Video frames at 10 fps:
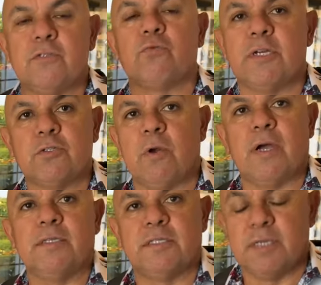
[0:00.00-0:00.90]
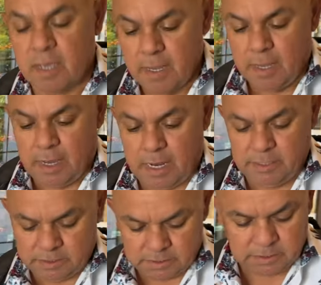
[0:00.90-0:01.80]
restaurants. And
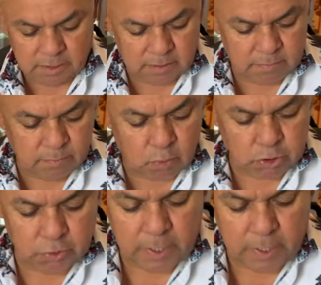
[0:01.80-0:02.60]
this is a brochure I